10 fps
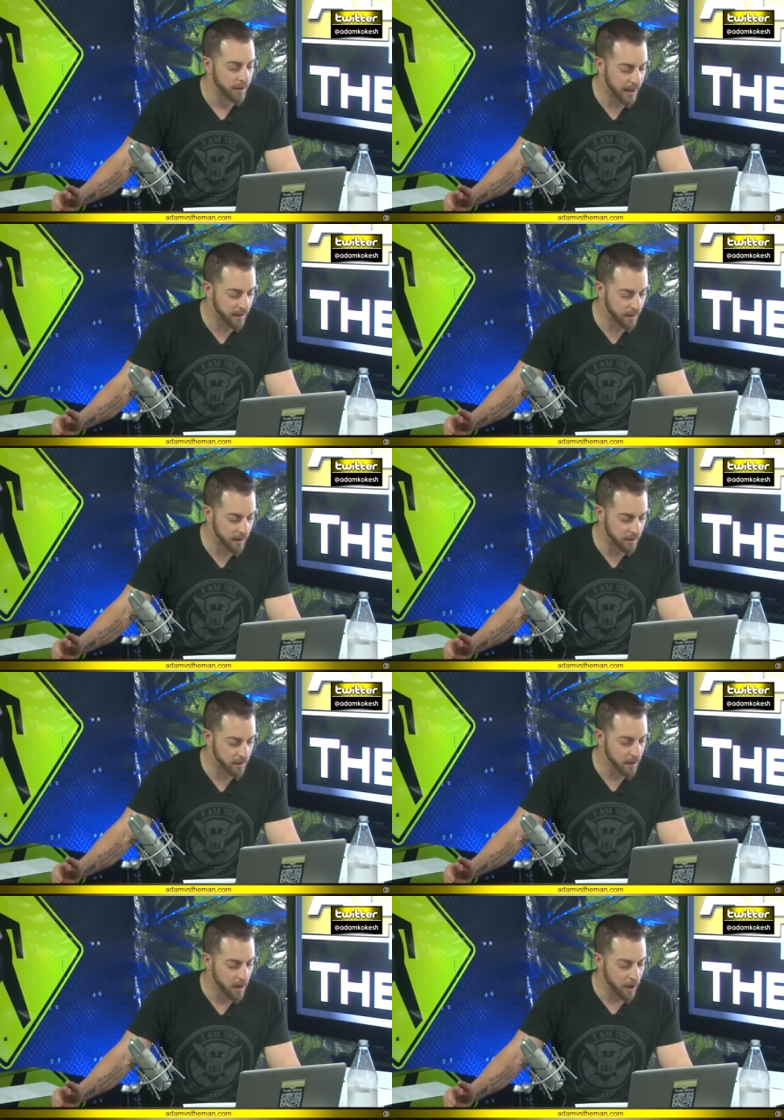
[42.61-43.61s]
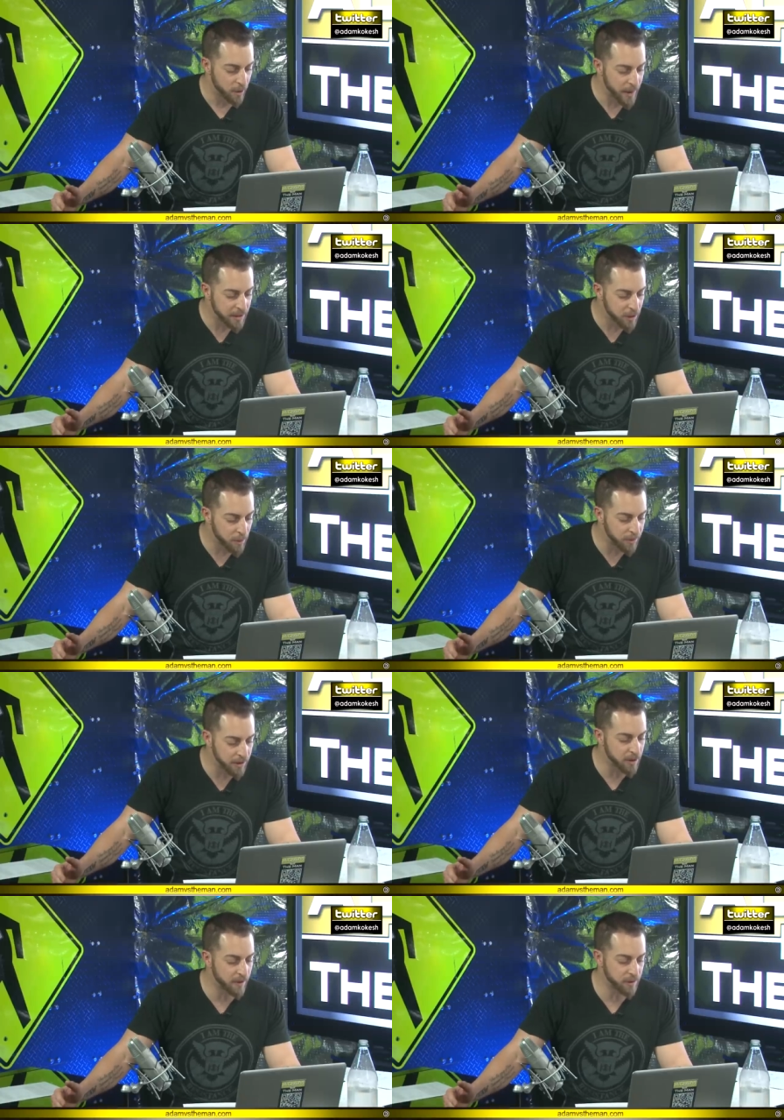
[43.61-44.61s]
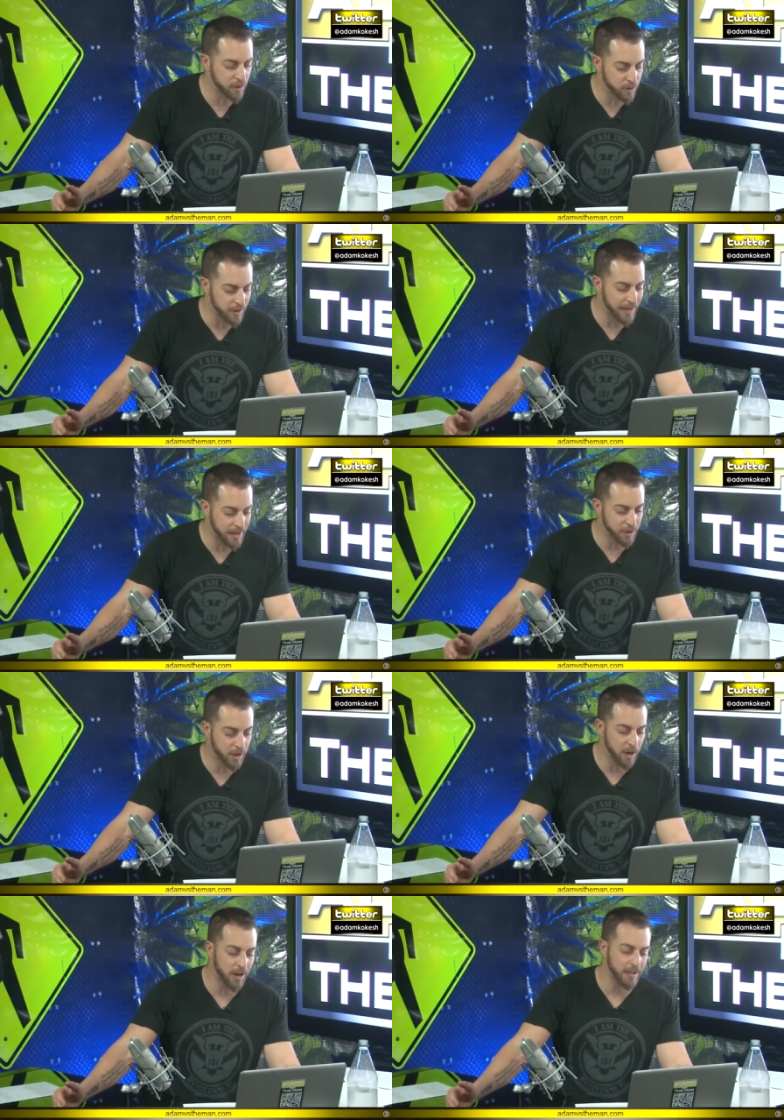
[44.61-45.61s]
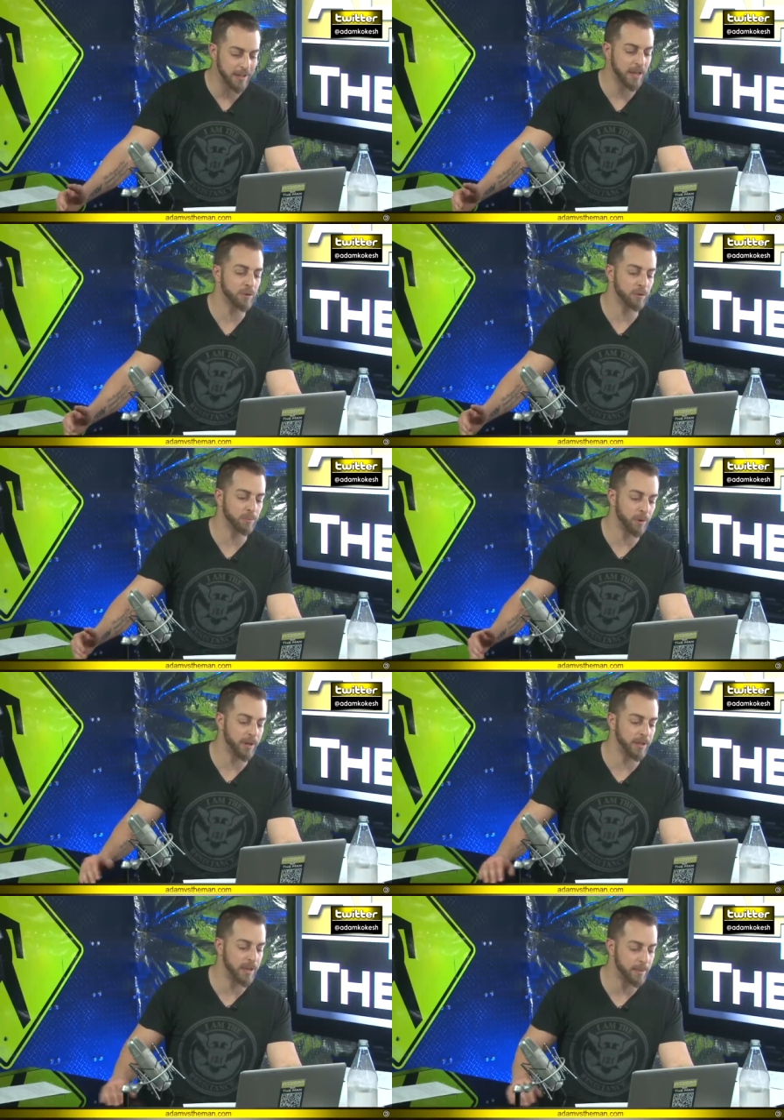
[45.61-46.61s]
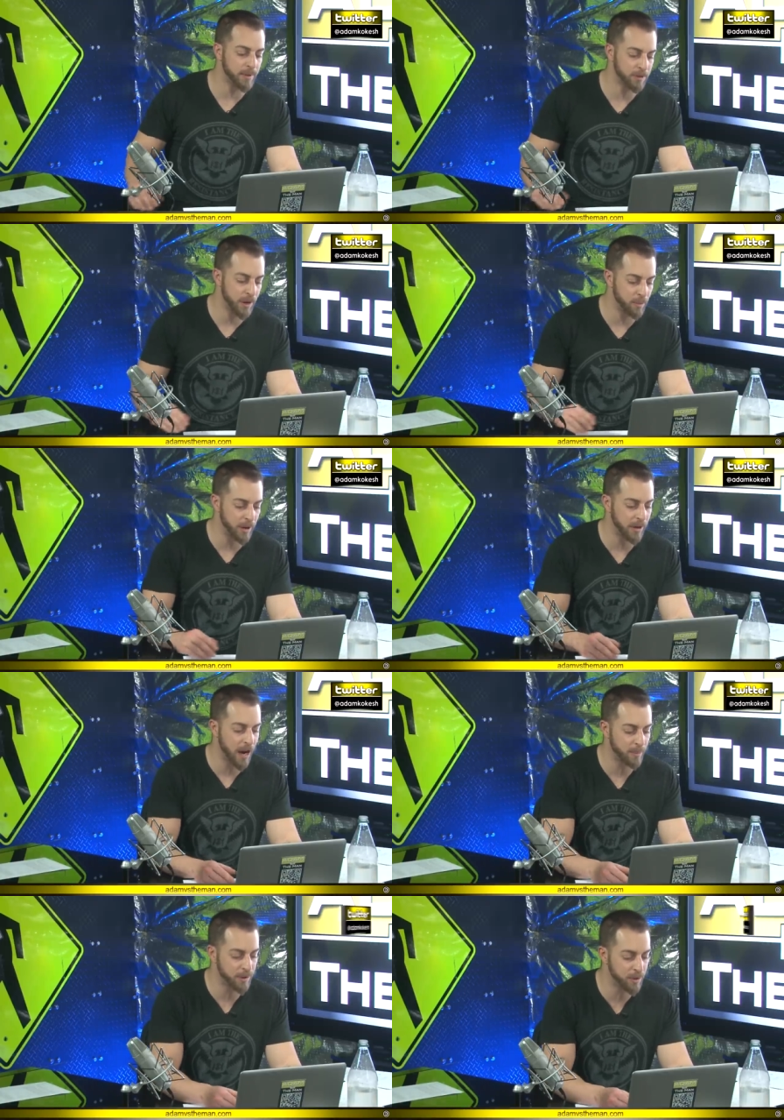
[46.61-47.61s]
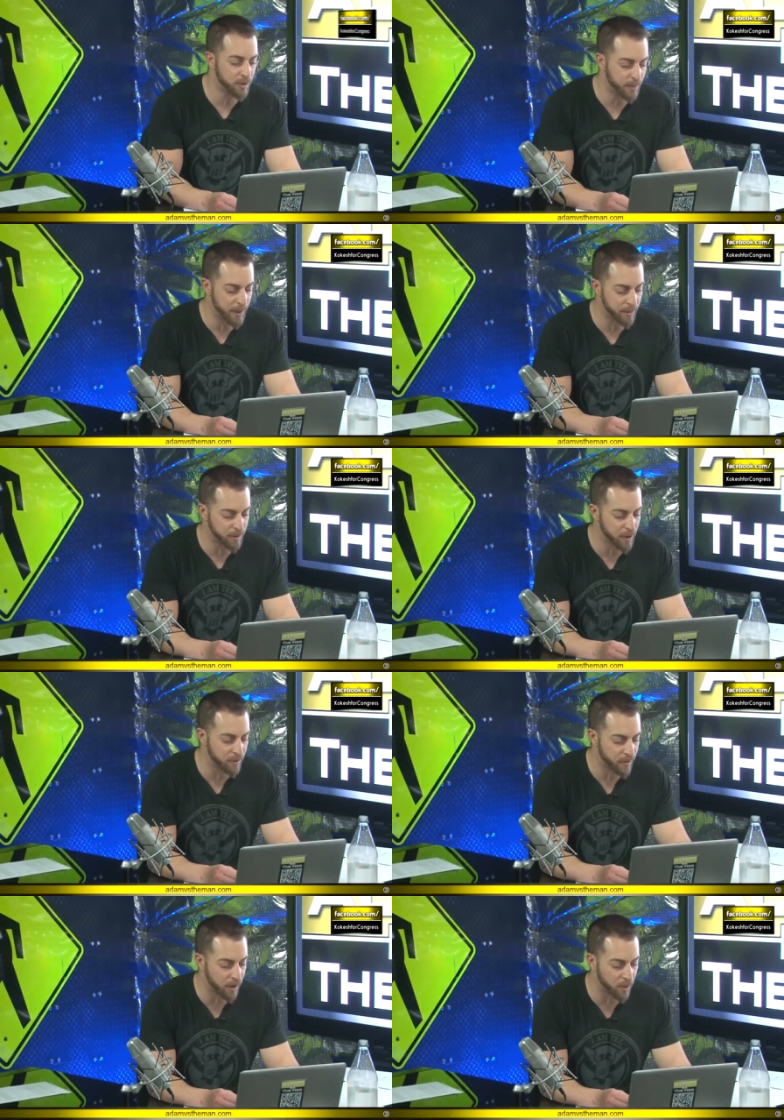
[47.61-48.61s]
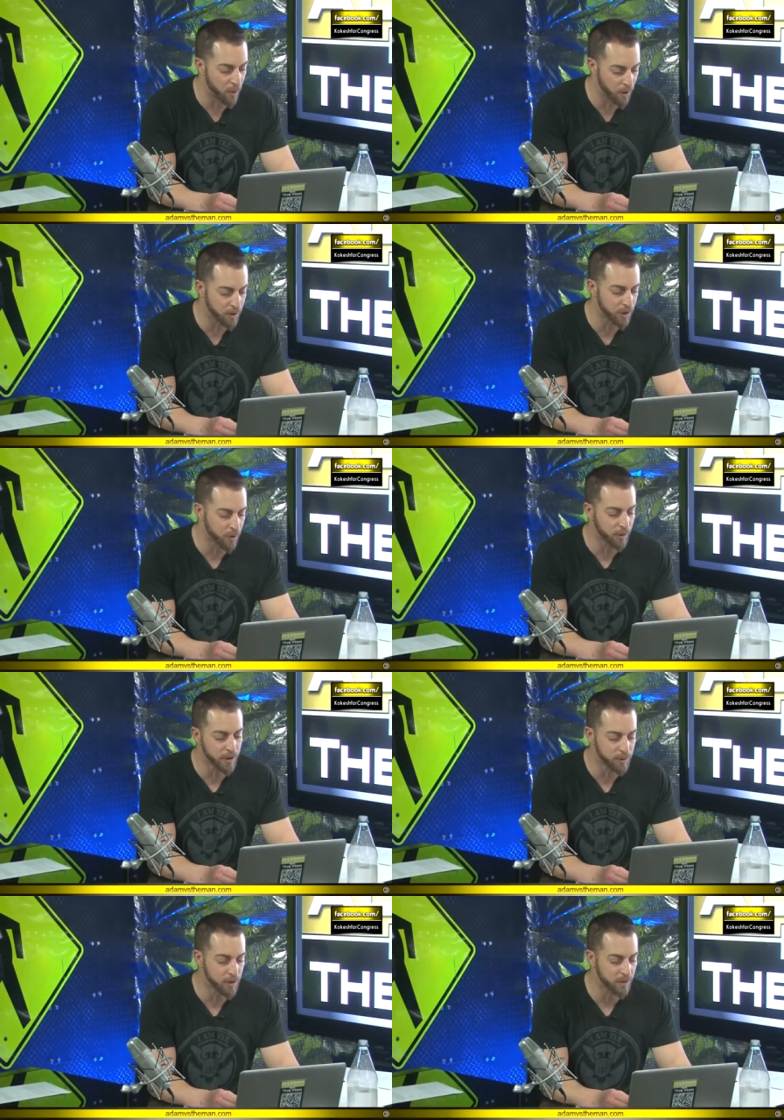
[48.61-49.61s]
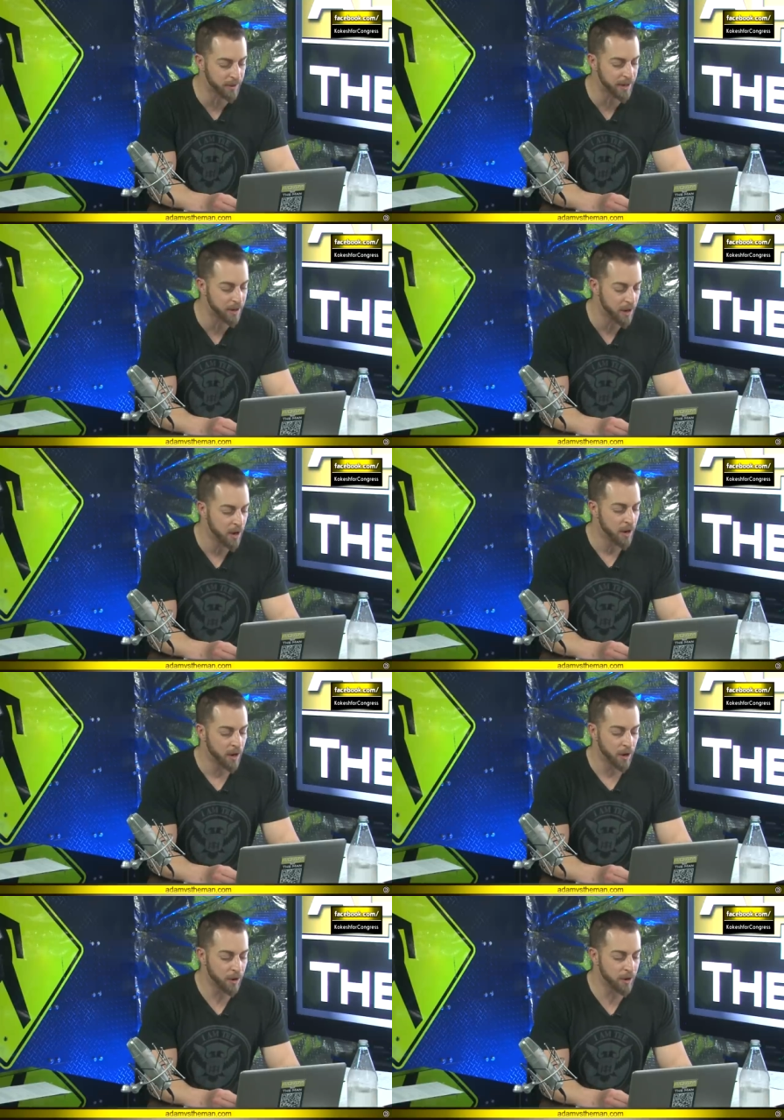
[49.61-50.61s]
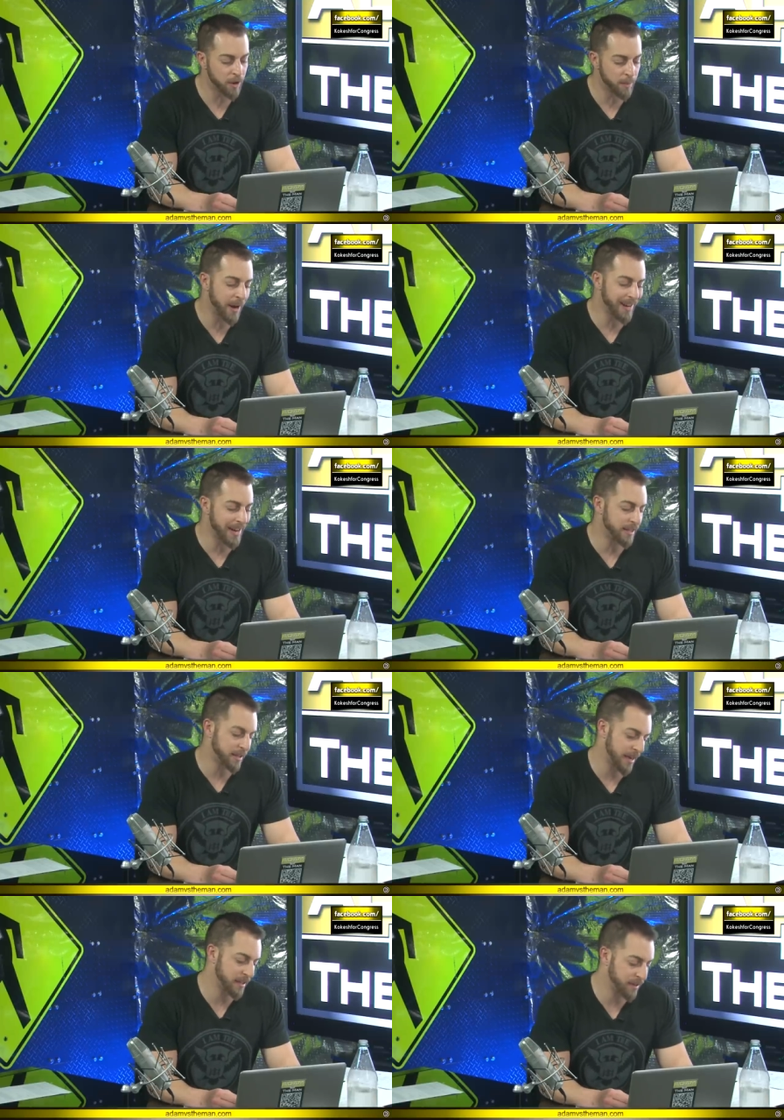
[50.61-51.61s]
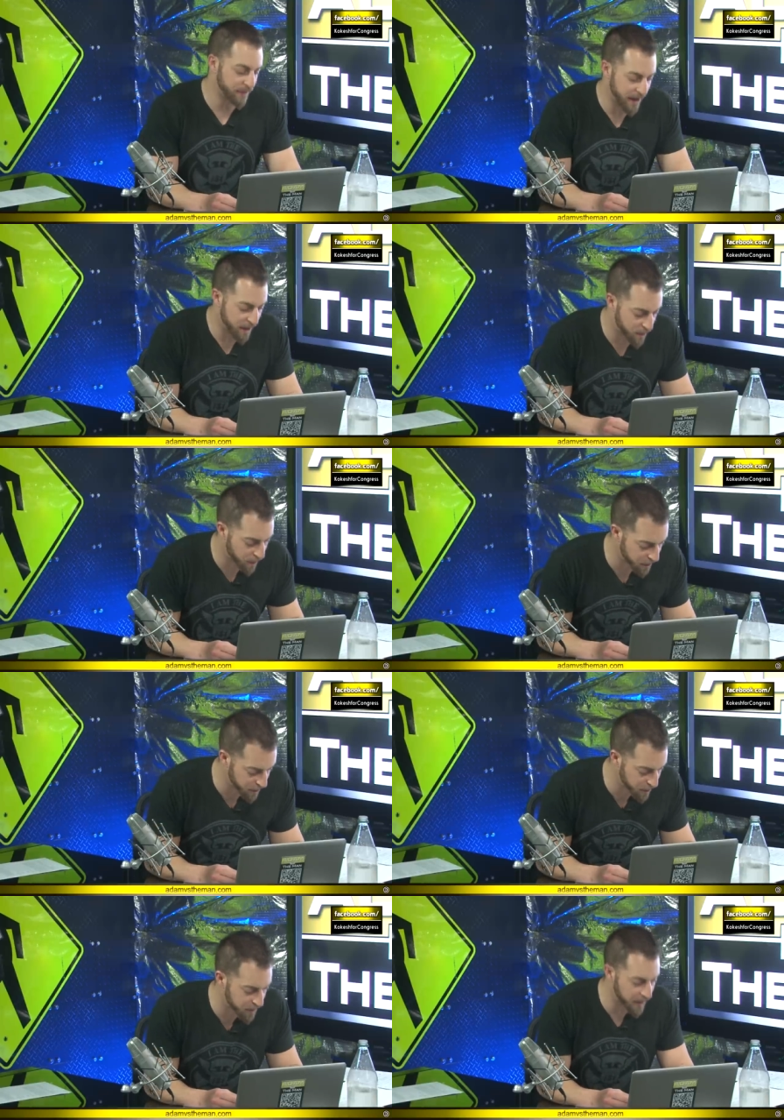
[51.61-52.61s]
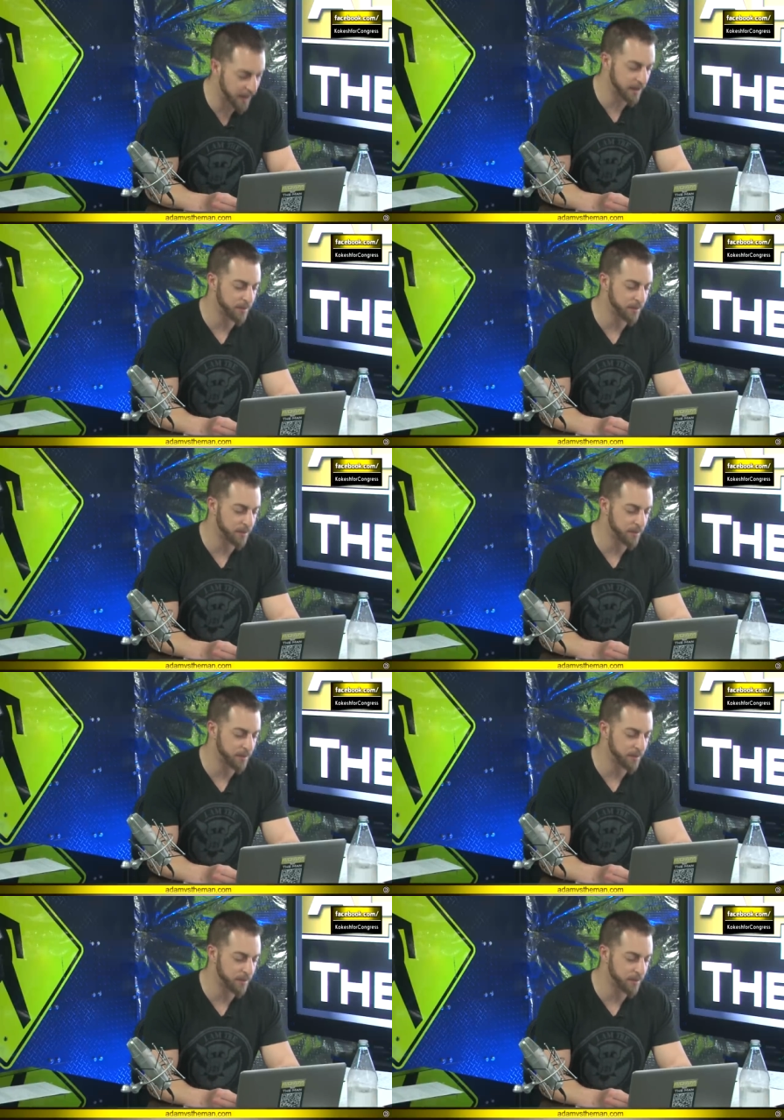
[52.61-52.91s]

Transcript: Get this. A New Mexico police officer used a taser gun on a 10 year old boy to demonstrate what cops do to people who don't follow orders, according to a complaint heard by a Santa Fe court Tuesday.